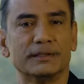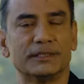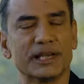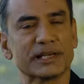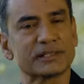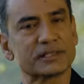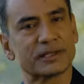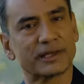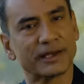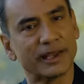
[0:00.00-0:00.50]

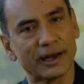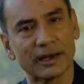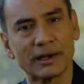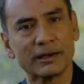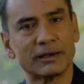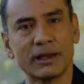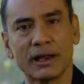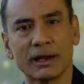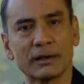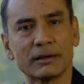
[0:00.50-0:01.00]
Just get
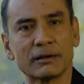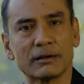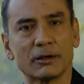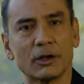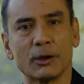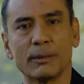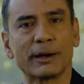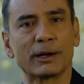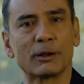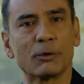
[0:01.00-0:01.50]
it done
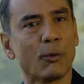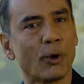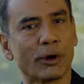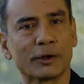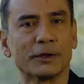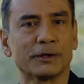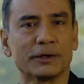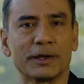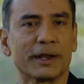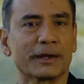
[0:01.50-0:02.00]
no matter
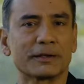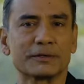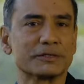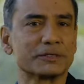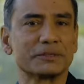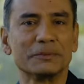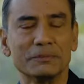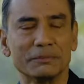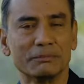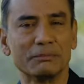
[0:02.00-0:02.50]
what it
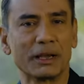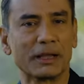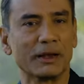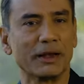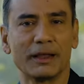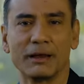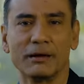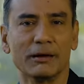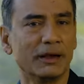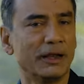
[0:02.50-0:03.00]
takes.
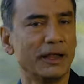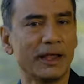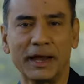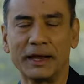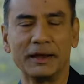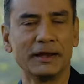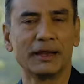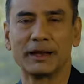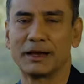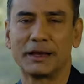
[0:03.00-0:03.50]
Beginning early,
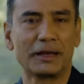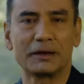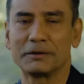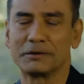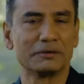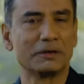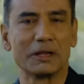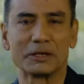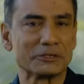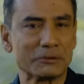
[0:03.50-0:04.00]
ending
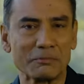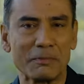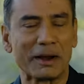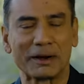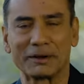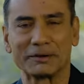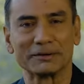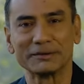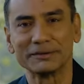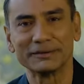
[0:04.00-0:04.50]
late, doesn't matter.